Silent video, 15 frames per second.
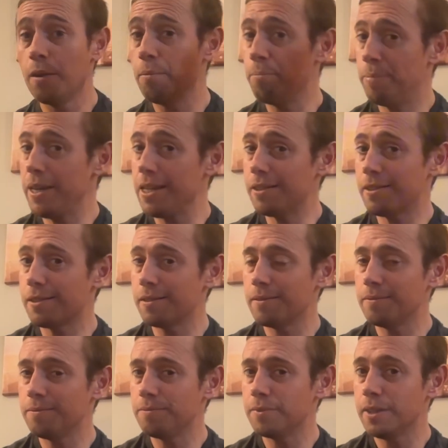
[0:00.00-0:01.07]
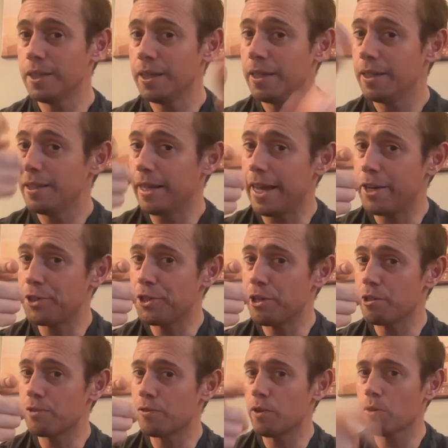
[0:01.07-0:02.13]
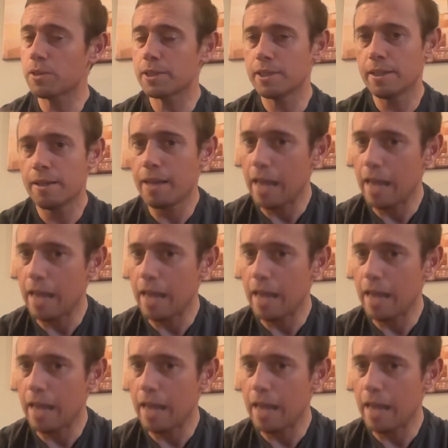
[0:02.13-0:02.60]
Peace and cheers, folks.